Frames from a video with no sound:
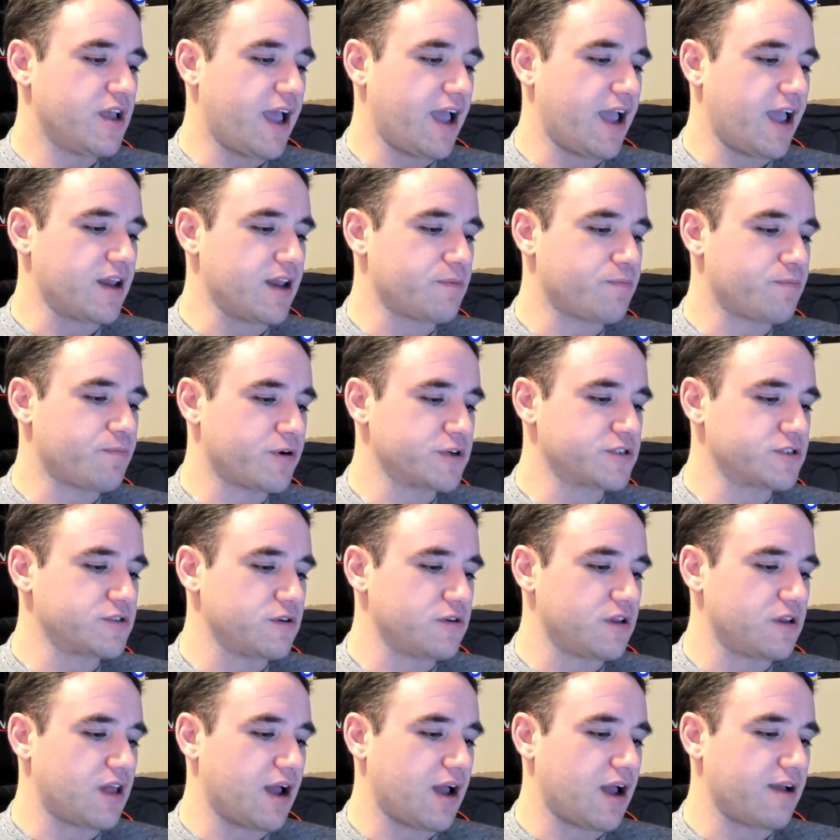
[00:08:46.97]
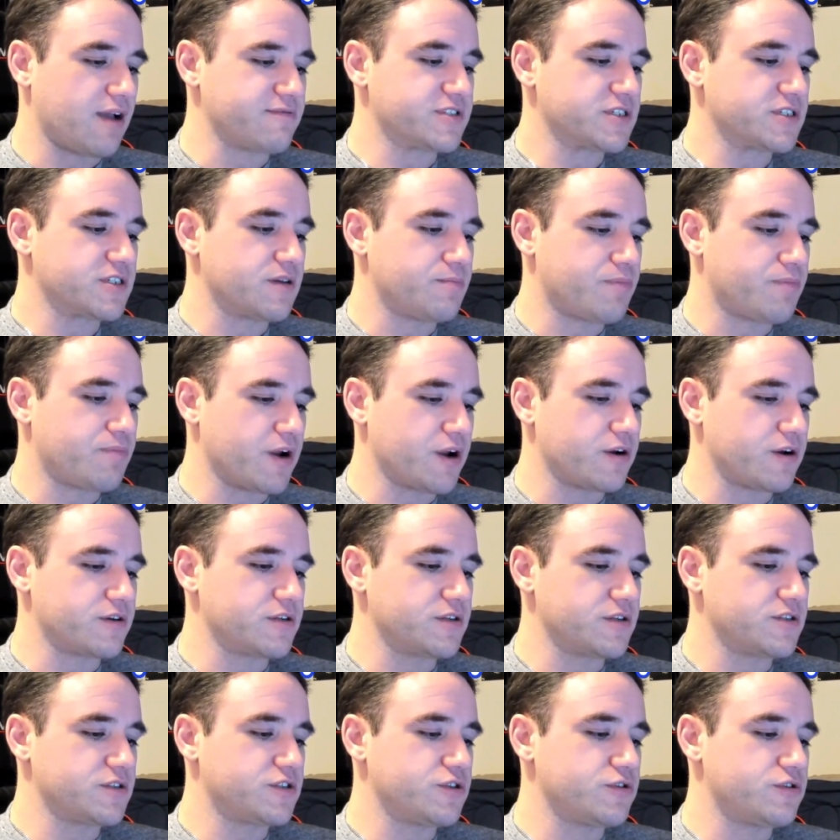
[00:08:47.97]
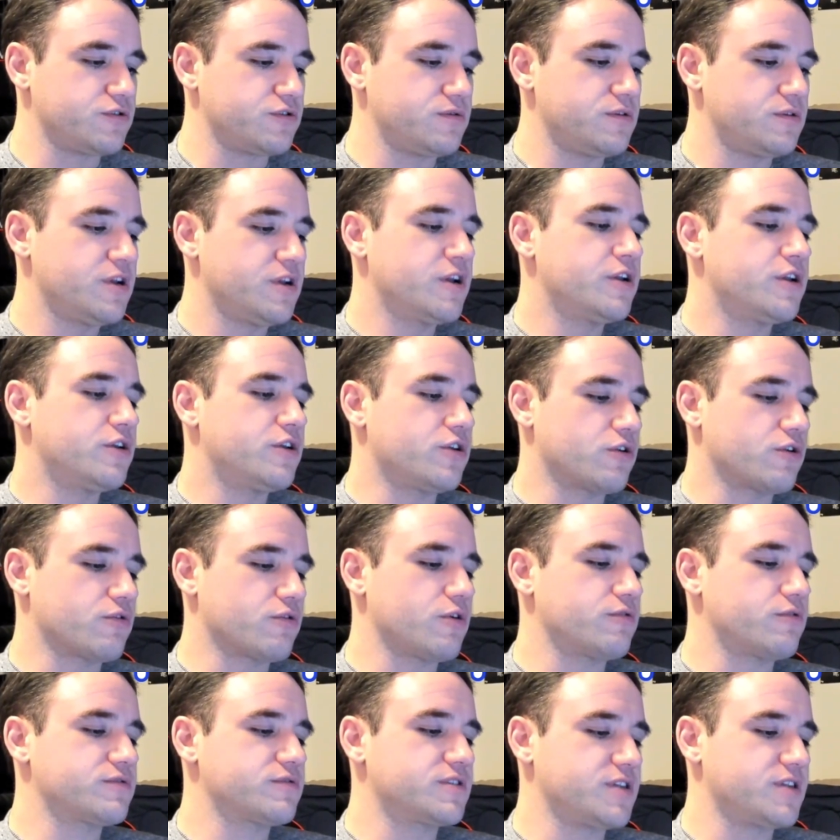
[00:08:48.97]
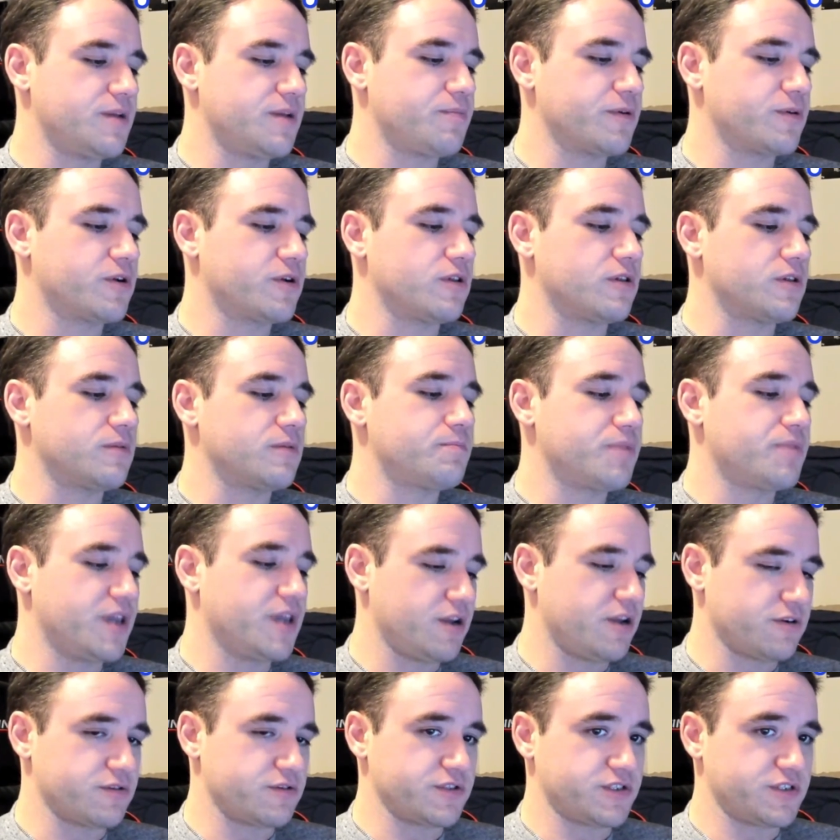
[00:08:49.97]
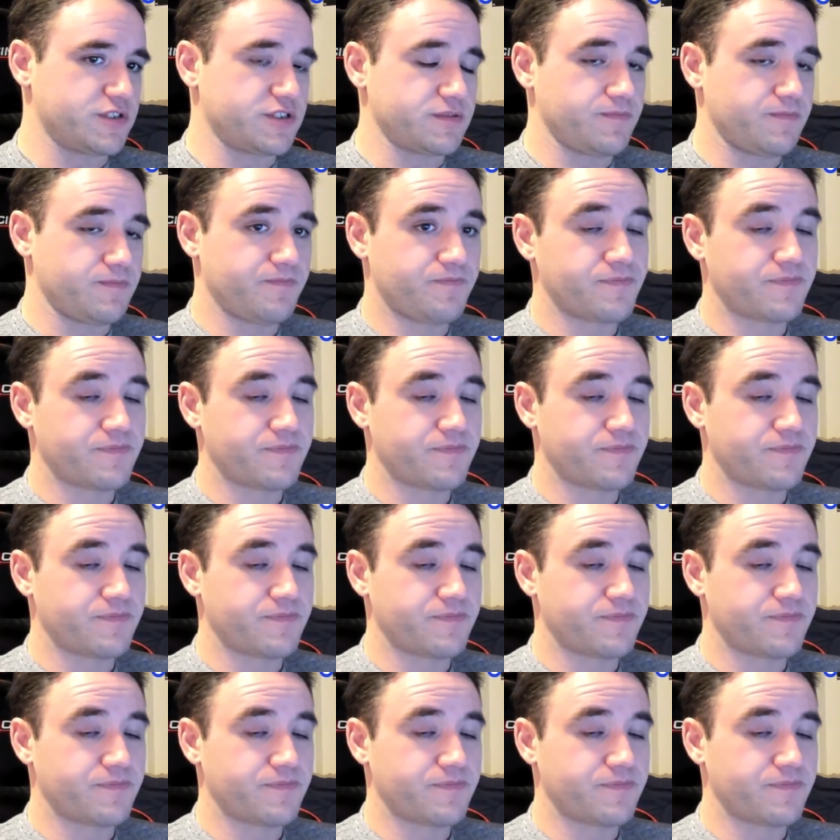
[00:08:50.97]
and personal lives compared to neurotypical peers.